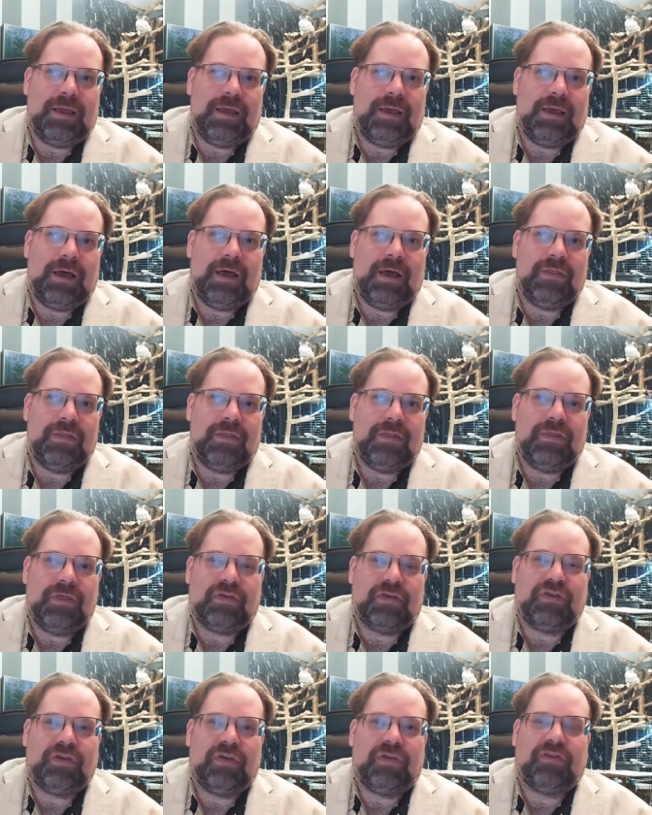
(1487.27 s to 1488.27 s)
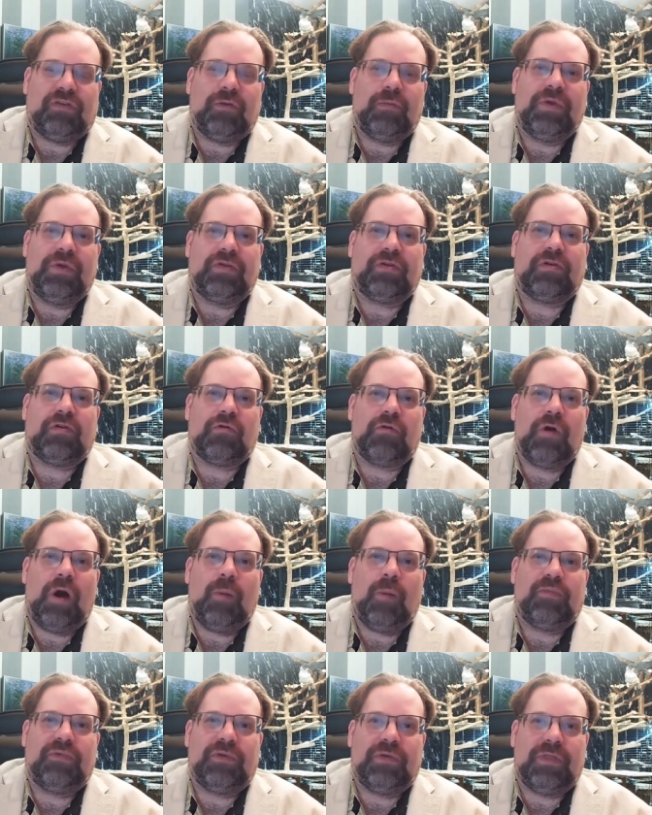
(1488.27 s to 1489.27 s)
uh, the system is
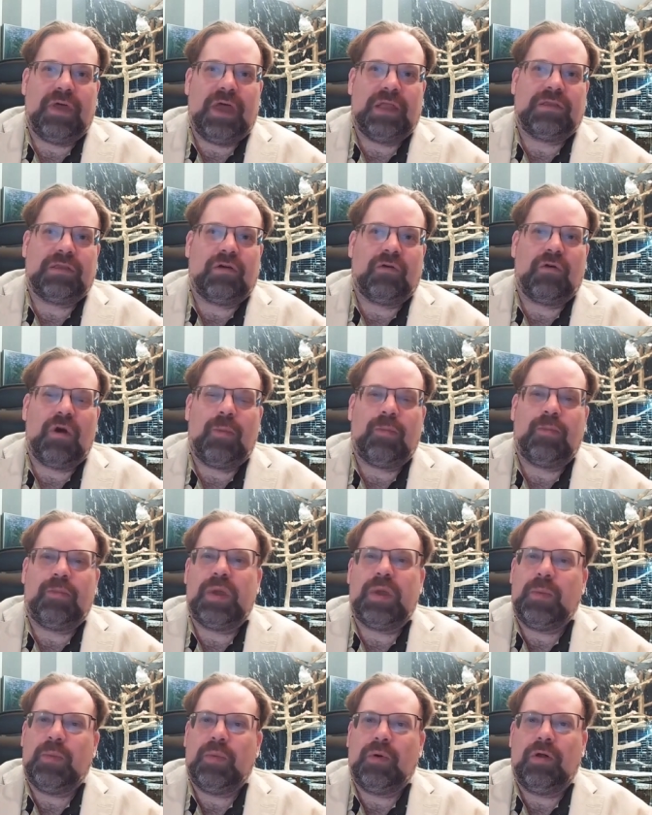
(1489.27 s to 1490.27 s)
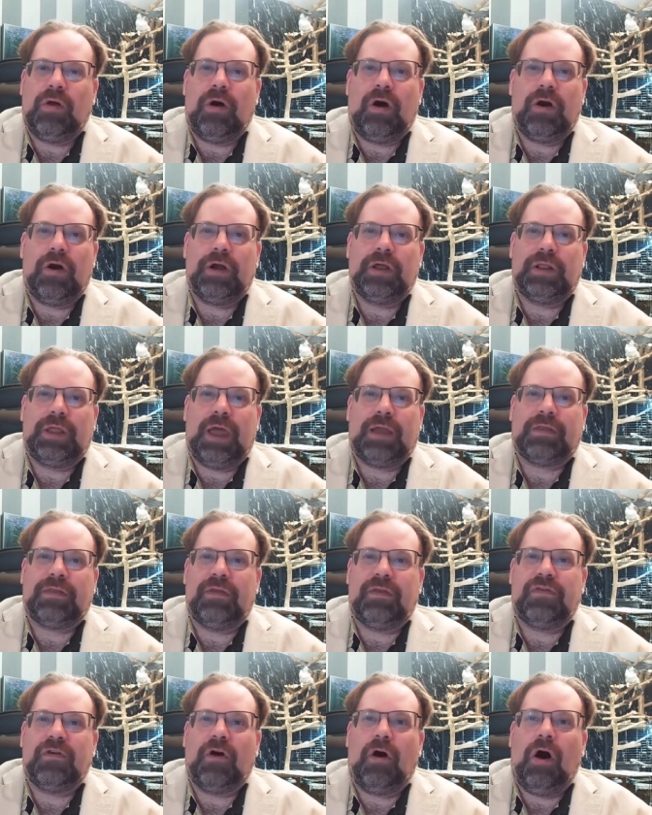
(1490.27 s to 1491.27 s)
corrupt, that corrupt people are
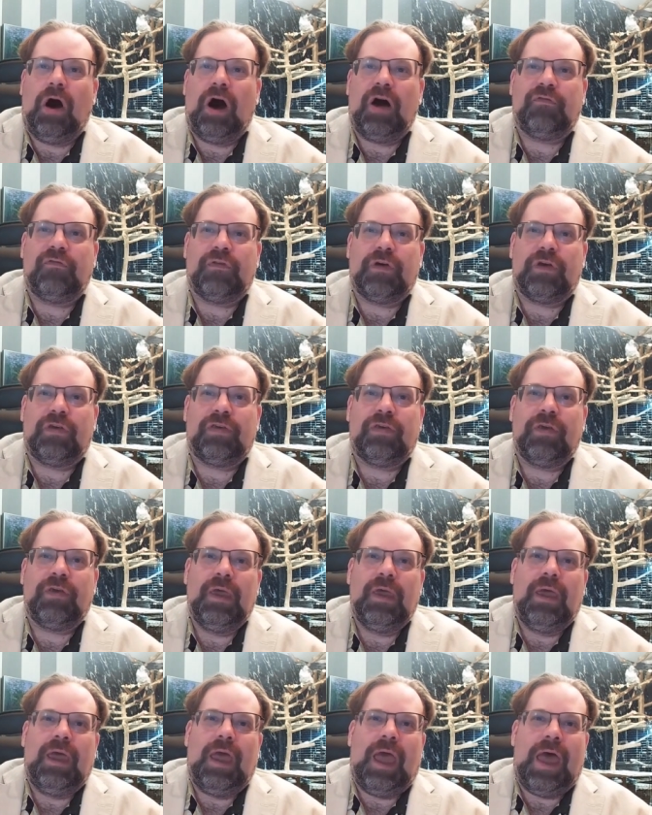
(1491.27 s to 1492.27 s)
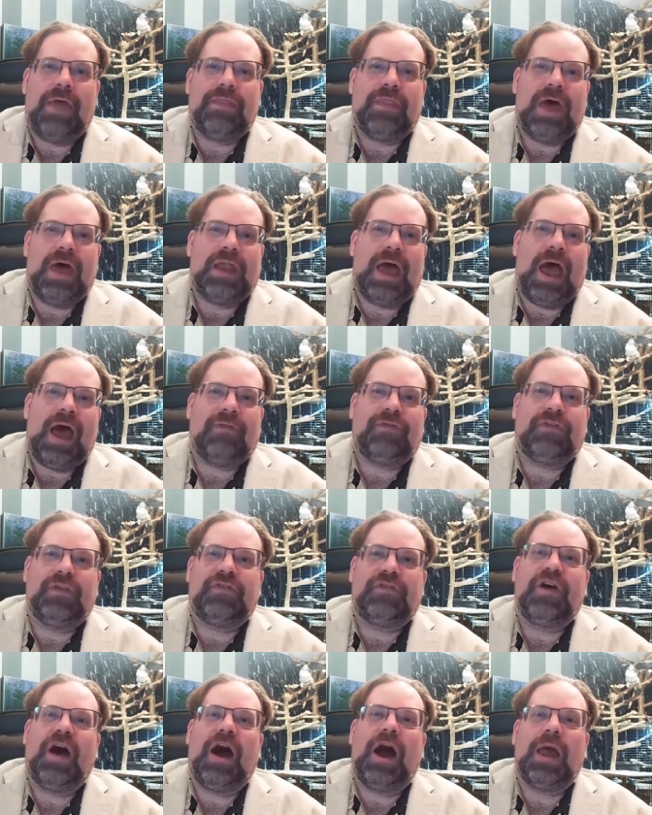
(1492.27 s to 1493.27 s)
elected to office, and that at the
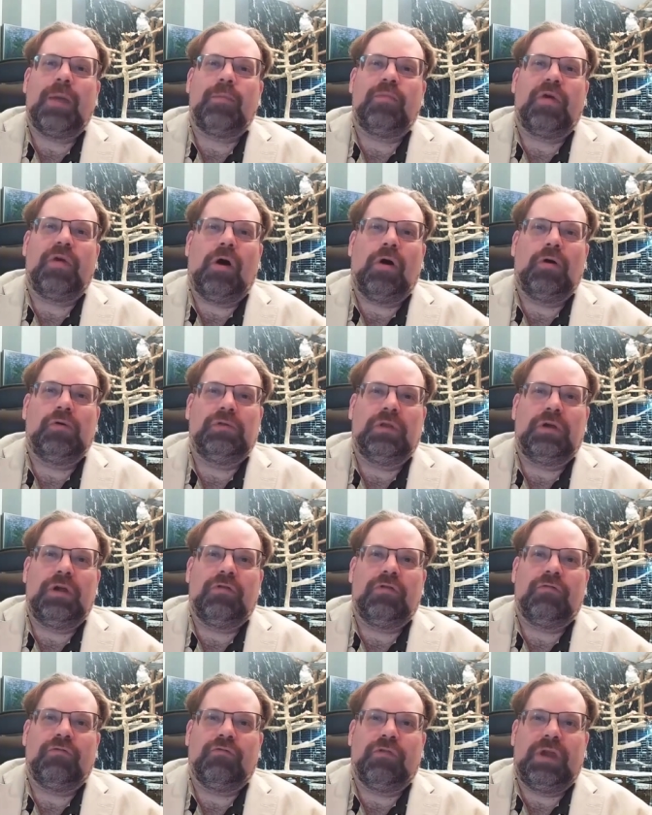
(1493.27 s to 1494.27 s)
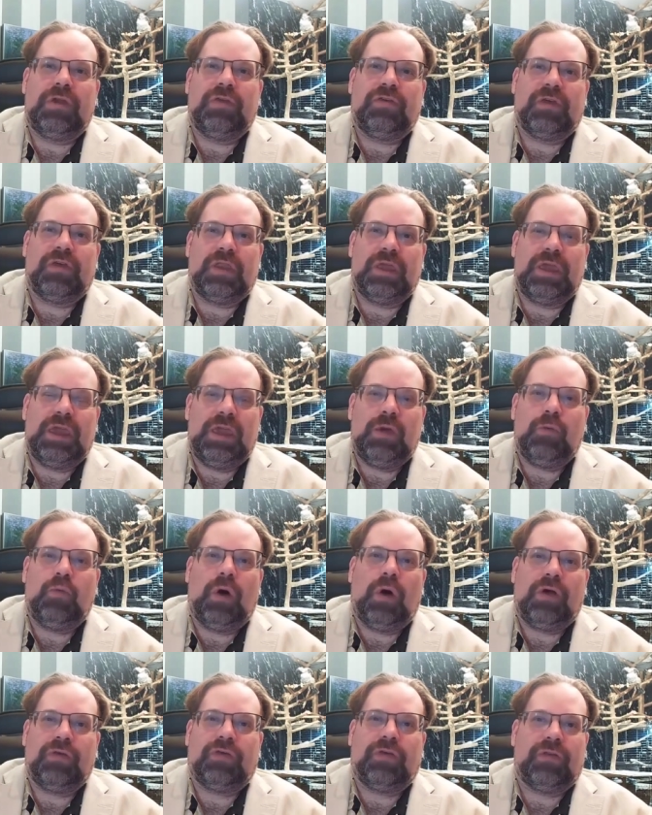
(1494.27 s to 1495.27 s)
time the only reason he
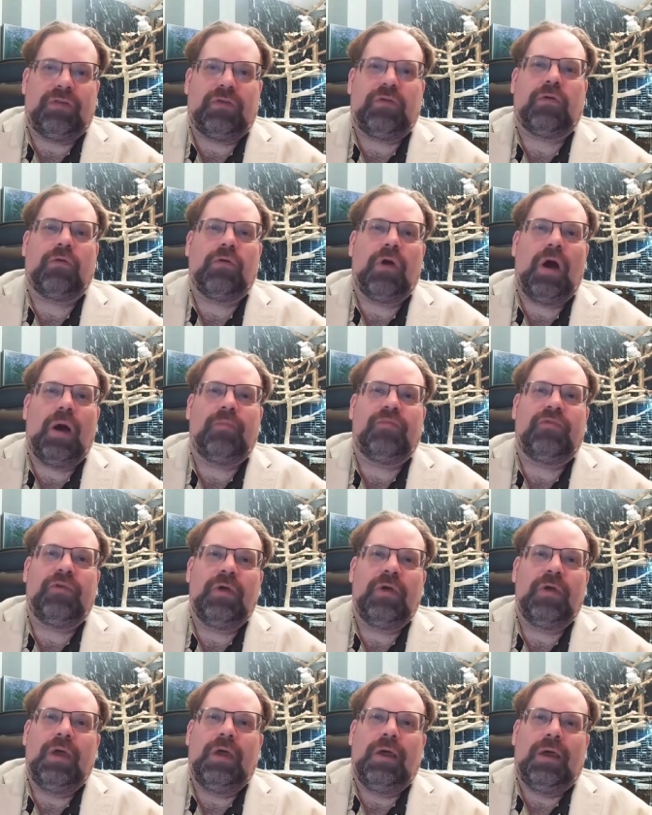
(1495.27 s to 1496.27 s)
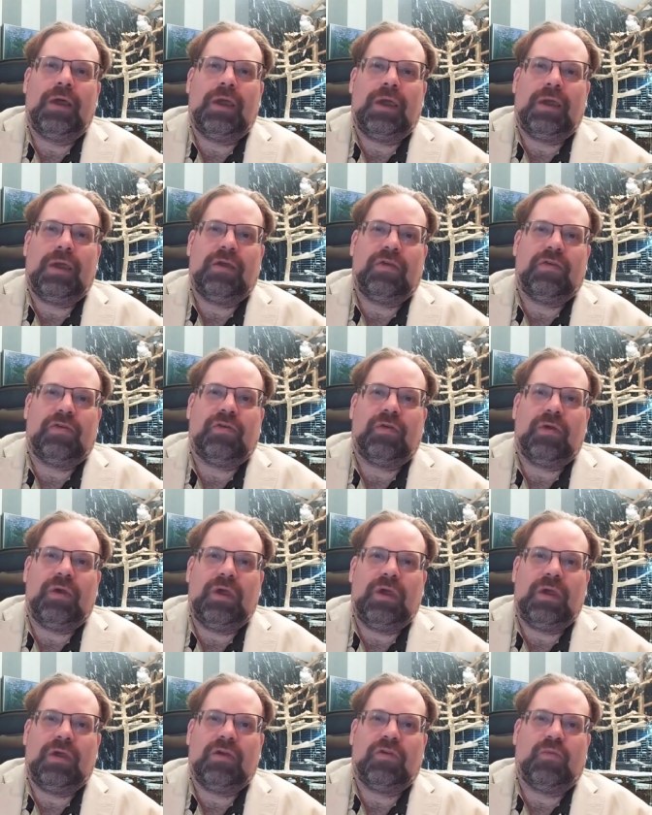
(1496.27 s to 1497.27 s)
wasn't corrupt is
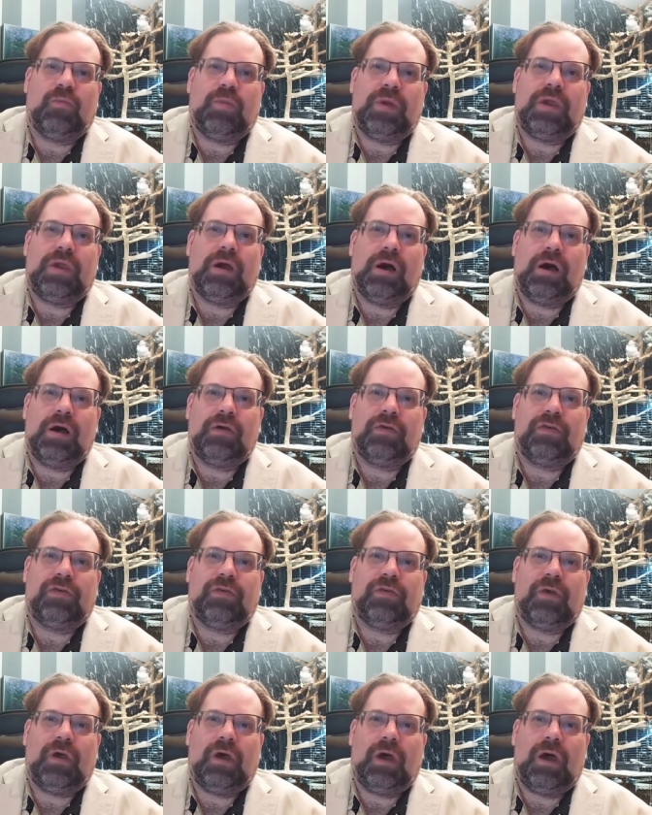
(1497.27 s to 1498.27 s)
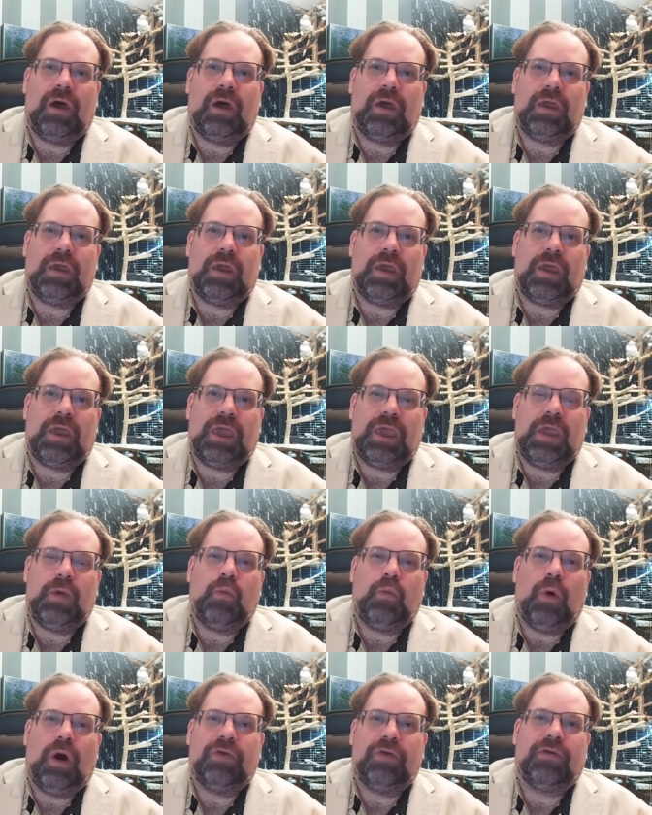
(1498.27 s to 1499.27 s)
is because uh, he
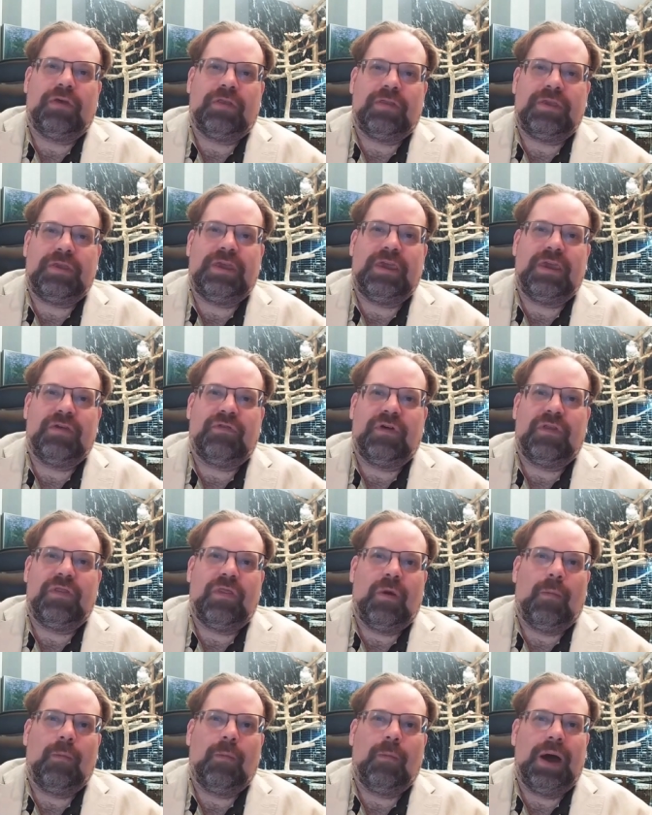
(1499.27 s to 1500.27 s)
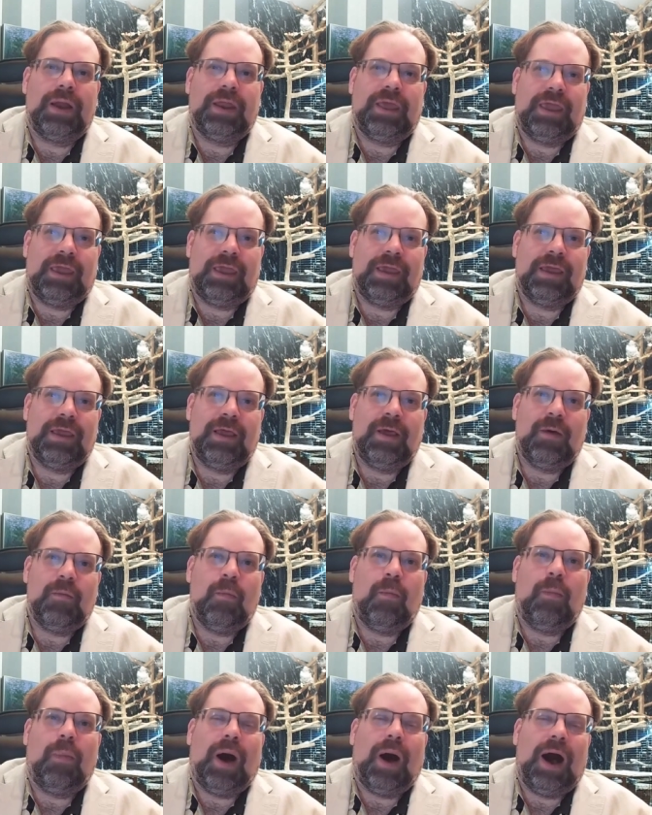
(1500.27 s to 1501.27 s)
wasn't given the money
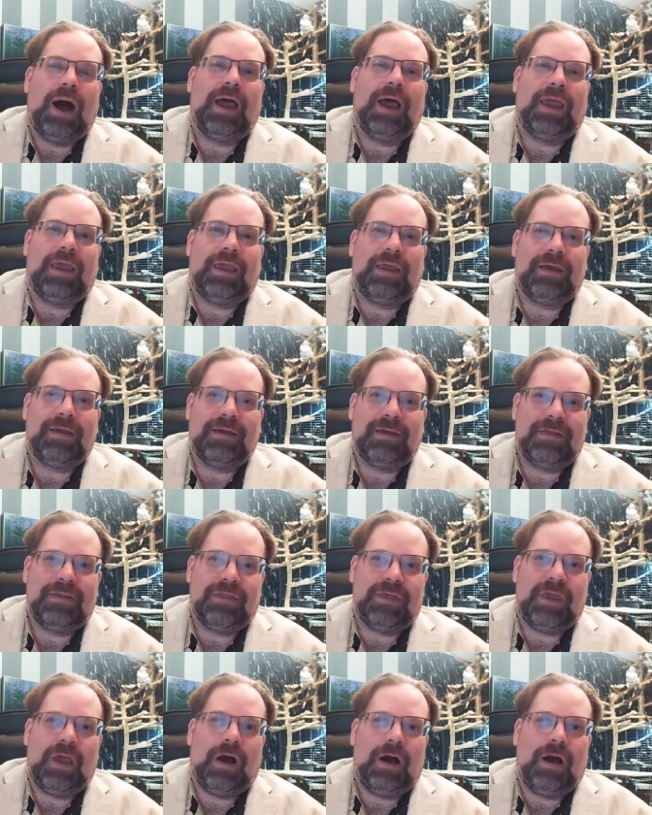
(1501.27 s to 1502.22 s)
by the